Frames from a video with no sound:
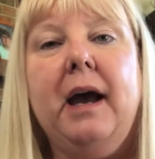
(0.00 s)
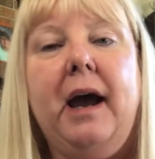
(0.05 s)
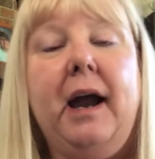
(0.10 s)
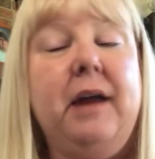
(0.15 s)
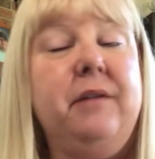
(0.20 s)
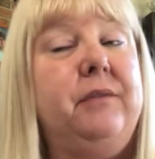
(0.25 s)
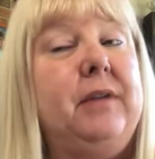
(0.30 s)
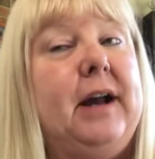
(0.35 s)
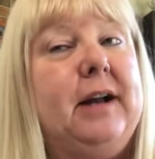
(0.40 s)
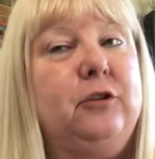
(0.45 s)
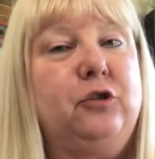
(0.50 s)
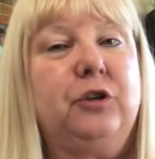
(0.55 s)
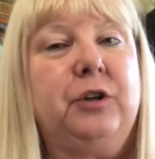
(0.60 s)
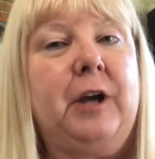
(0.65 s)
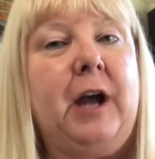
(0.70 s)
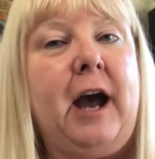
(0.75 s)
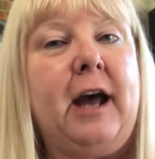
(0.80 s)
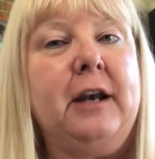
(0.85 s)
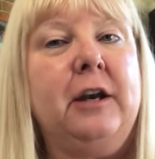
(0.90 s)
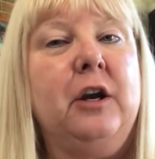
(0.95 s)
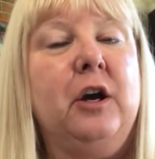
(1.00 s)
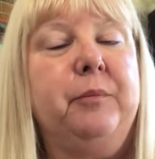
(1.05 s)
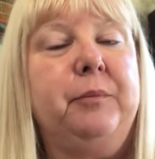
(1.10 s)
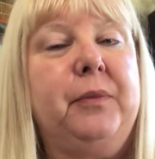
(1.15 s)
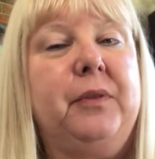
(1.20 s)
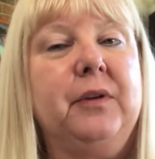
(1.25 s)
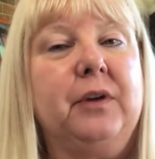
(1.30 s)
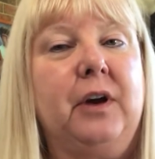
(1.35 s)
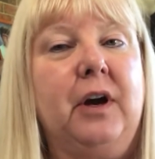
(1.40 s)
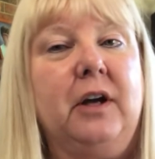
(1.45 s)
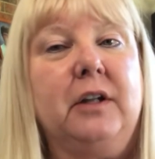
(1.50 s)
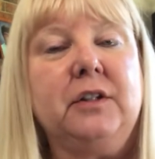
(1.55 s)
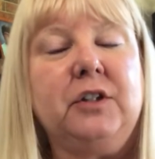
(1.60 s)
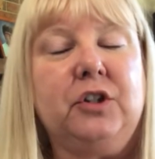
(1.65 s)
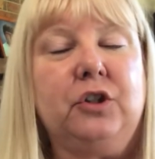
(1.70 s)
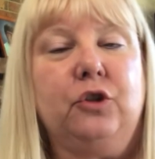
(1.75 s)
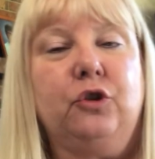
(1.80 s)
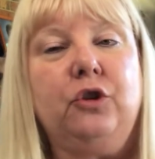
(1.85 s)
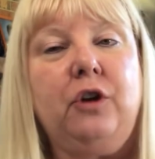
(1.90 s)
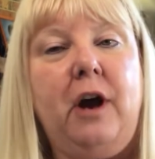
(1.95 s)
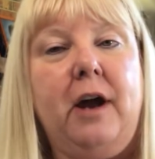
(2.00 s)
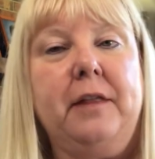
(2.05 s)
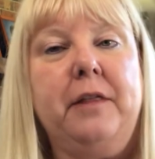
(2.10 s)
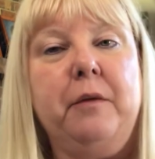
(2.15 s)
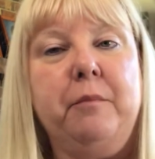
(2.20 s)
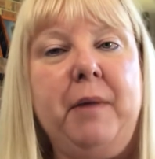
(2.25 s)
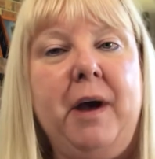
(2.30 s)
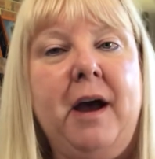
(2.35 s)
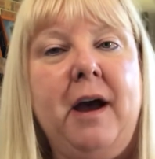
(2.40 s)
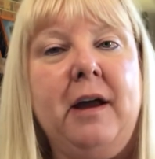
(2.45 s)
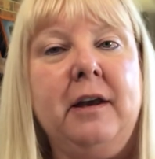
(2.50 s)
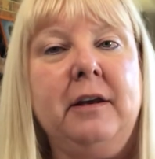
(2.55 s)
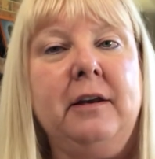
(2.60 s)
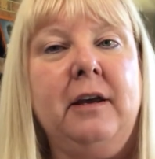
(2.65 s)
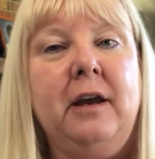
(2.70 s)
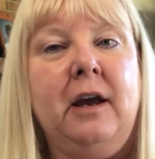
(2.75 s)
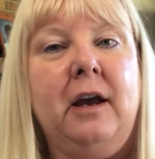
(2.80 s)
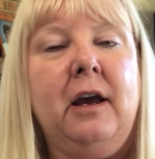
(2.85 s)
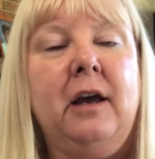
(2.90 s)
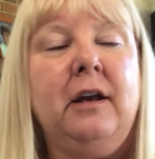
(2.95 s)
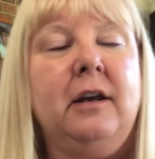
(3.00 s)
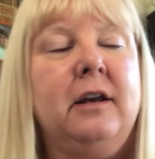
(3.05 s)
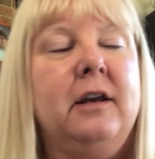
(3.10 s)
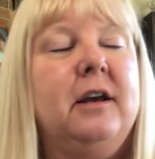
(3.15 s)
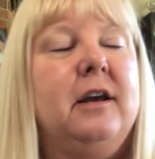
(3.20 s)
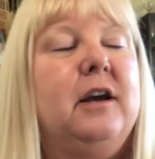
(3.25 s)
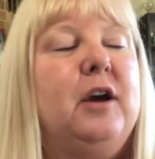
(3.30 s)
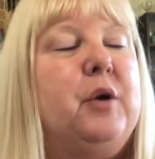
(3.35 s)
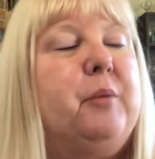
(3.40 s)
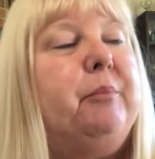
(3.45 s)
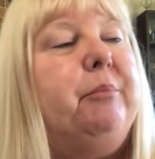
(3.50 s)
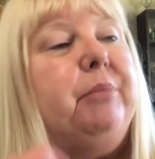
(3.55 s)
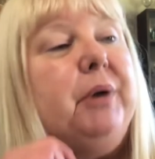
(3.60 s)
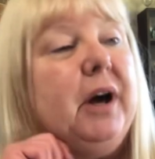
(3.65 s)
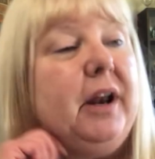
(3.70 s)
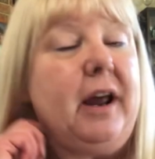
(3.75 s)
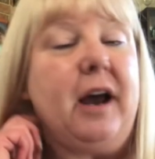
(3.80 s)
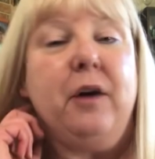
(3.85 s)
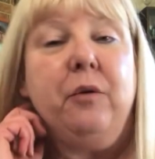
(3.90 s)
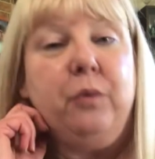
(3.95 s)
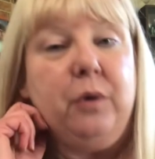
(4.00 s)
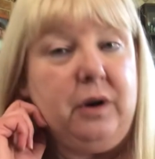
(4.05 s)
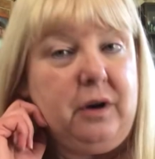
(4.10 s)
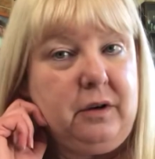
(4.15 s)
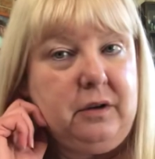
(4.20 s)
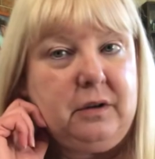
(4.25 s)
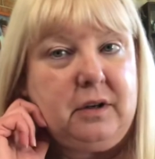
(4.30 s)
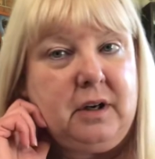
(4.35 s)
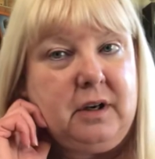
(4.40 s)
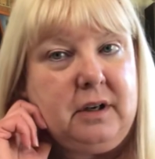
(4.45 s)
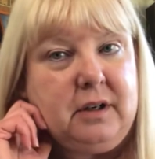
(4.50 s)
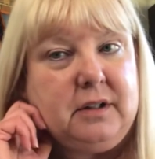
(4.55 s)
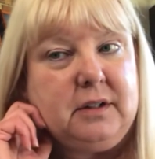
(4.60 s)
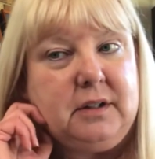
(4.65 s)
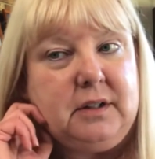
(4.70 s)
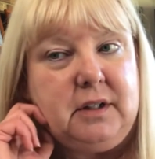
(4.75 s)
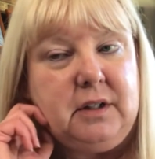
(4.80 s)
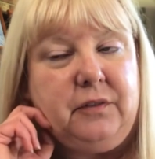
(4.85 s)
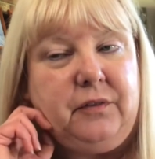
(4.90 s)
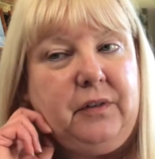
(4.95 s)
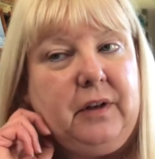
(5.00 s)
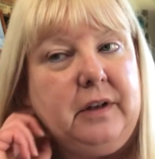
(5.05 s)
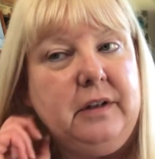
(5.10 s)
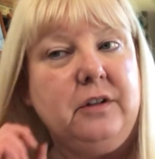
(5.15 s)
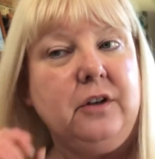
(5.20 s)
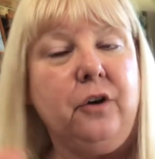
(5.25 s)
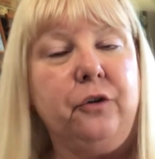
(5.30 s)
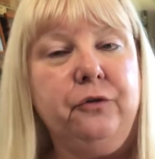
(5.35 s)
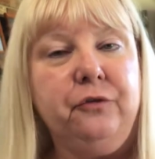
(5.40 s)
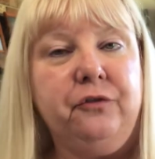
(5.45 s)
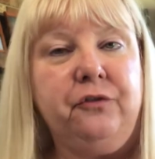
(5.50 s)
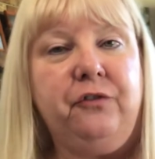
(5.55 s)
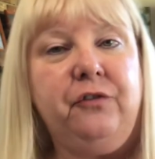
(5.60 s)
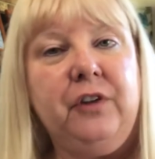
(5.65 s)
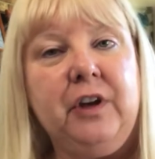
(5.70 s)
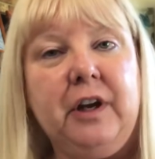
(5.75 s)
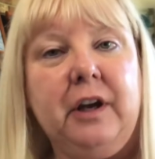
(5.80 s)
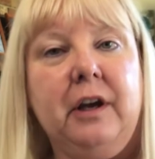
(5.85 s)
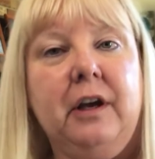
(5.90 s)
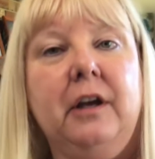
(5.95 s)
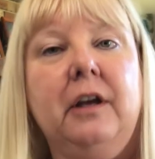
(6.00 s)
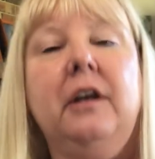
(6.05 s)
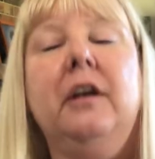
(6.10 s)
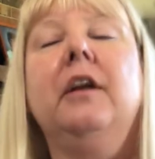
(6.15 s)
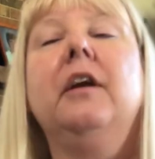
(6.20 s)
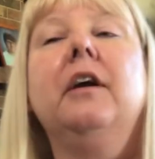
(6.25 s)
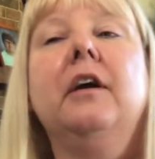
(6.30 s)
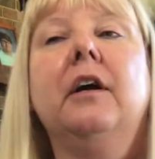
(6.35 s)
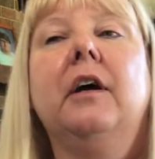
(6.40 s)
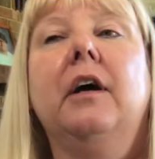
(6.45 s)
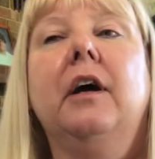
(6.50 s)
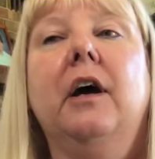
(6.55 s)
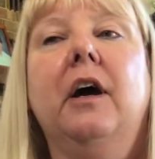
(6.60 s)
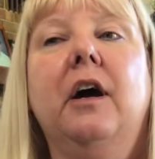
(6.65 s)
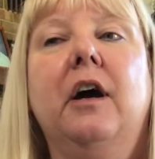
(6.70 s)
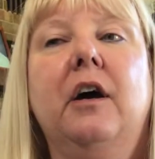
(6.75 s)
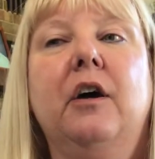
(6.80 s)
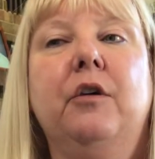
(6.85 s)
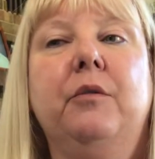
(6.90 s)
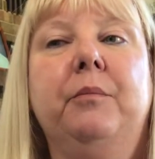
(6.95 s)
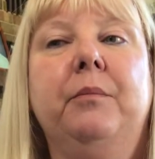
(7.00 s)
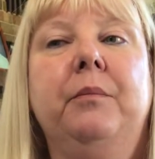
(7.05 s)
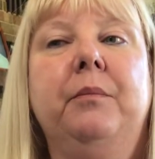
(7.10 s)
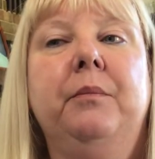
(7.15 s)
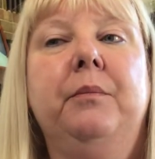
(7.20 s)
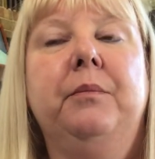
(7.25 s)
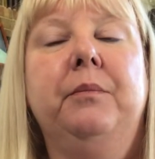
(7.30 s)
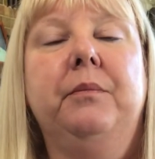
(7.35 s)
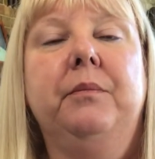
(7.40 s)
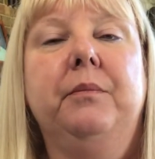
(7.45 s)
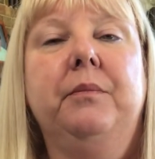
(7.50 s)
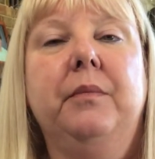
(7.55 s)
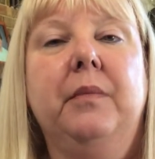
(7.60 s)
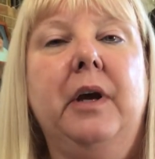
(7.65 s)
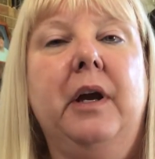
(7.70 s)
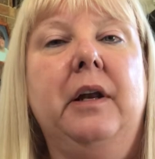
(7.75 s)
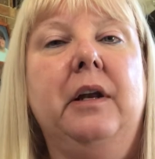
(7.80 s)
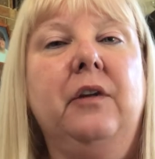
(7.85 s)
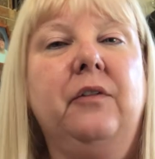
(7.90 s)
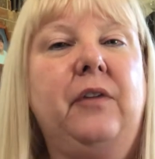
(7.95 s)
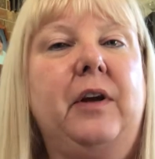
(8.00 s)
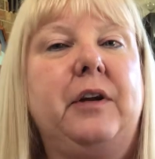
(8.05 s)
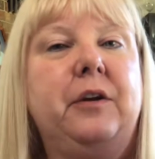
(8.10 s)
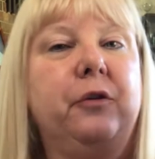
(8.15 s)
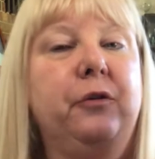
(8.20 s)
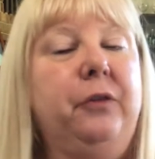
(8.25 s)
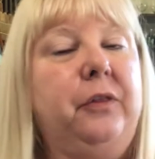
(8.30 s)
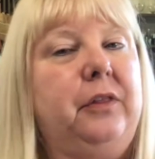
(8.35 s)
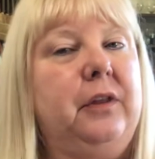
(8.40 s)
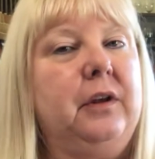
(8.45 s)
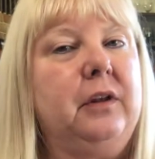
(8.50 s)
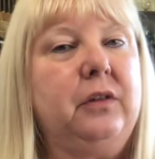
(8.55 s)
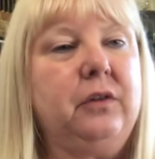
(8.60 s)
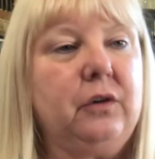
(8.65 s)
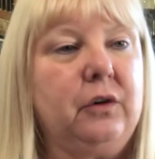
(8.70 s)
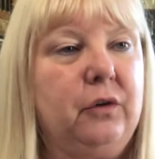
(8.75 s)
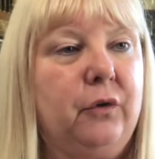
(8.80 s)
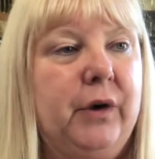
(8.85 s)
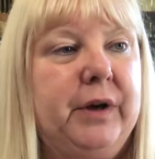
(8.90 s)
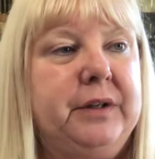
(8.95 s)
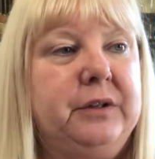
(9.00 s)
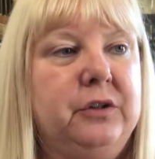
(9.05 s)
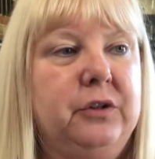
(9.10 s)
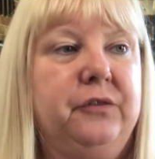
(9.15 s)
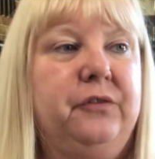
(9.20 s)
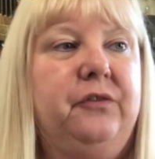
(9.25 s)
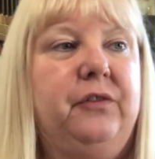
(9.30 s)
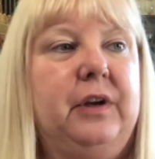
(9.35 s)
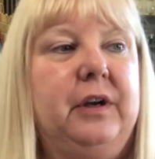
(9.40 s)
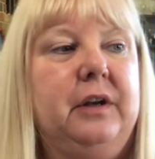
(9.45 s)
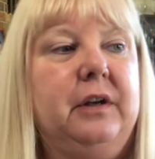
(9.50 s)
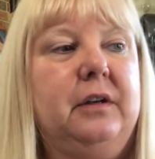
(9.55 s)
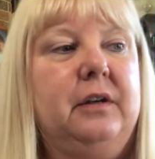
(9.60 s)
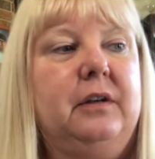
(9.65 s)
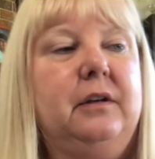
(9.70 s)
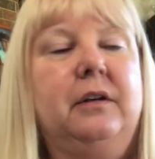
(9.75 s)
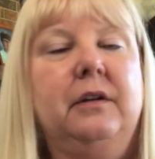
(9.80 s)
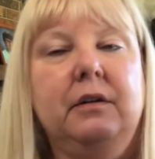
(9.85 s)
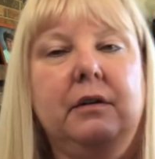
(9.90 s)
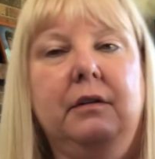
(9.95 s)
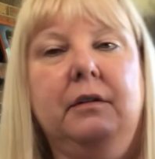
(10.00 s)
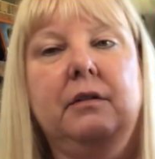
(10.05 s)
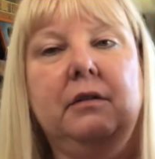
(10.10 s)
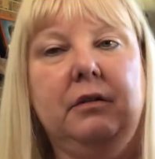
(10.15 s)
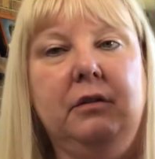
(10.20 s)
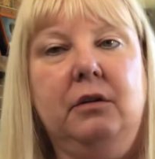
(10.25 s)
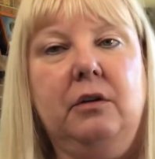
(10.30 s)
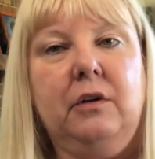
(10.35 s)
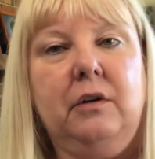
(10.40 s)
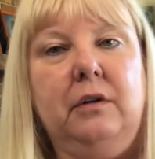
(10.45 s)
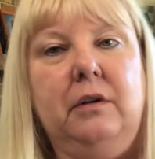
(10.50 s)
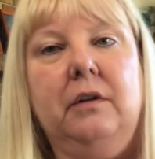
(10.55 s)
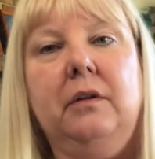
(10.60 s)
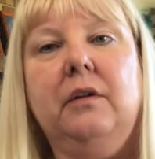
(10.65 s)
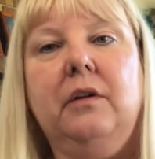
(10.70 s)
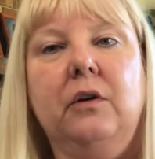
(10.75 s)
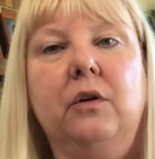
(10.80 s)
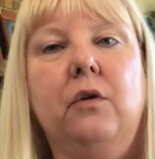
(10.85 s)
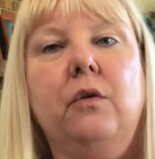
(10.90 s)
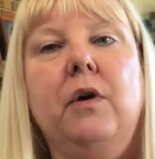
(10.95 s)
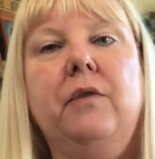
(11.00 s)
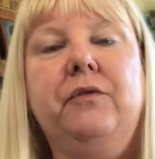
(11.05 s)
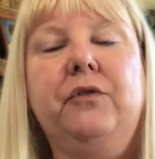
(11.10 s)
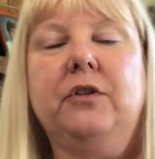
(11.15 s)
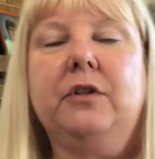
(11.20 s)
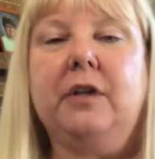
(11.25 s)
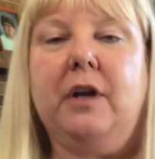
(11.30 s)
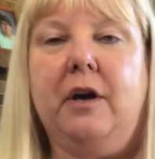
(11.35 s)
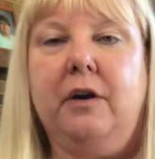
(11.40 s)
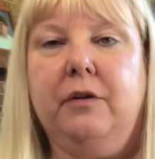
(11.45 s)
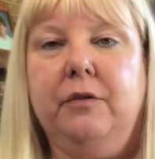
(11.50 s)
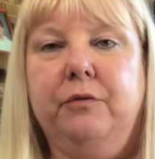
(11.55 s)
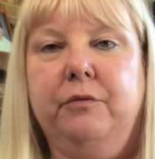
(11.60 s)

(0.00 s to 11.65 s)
I have not gotten up the guts to try them on yet, but I will because if they don't fit, um, and if I don't think they're going to fit, they'll go up for sale.